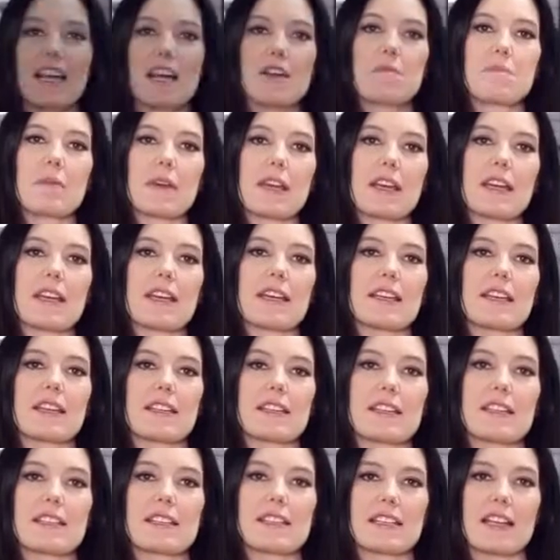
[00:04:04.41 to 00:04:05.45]
step
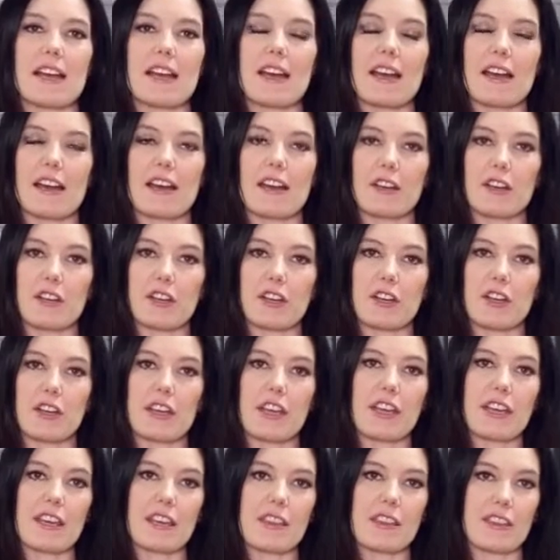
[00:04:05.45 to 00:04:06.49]
is
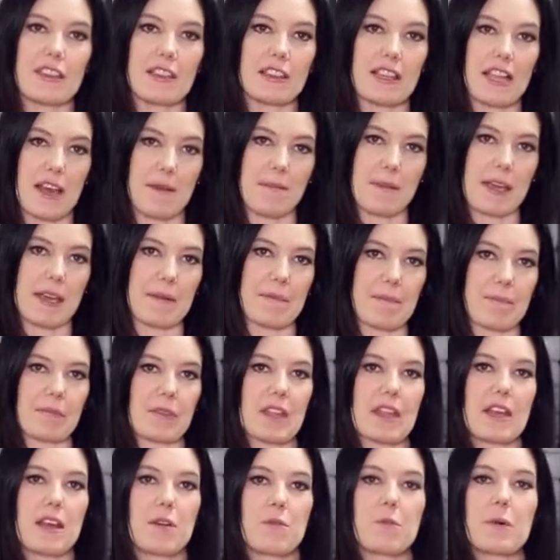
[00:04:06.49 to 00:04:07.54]
cooking the lemon.
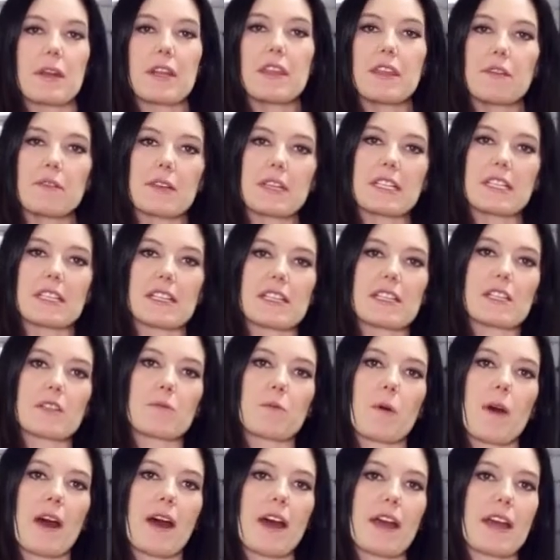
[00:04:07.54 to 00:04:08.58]
One of the
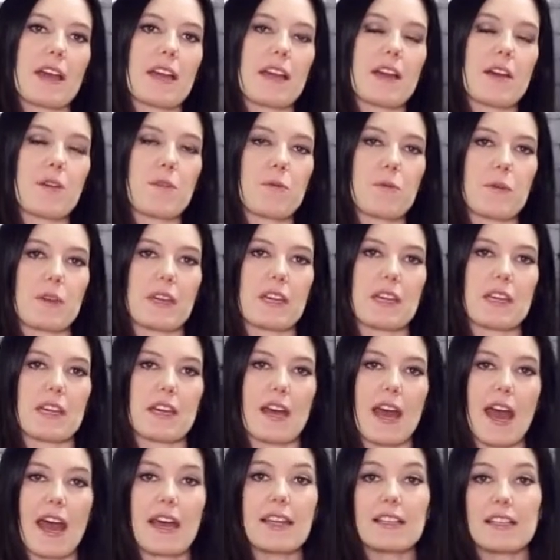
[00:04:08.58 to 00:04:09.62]
reasons why
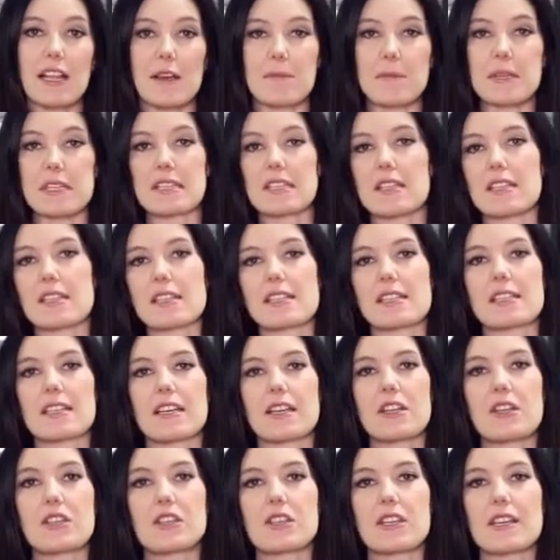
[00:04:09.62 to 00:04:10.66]
we add lemon to this
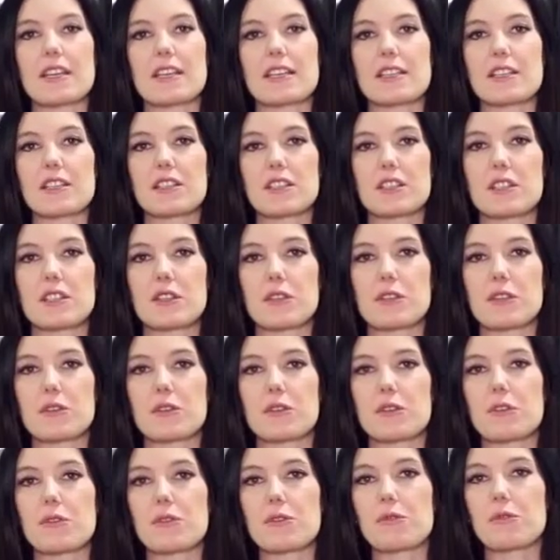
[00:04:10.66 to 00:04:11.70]
dish is
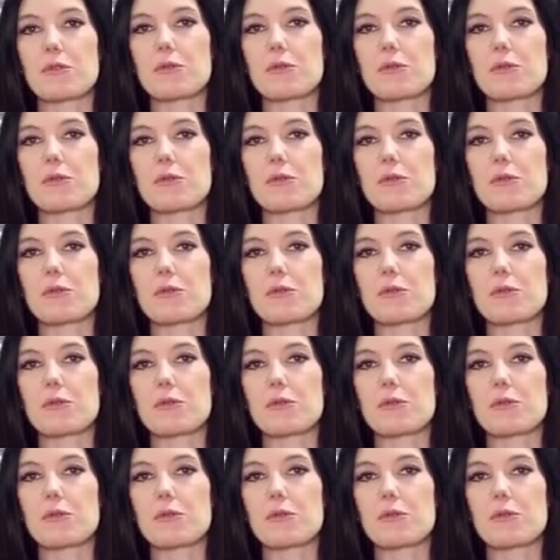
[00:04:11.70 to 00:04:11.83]
to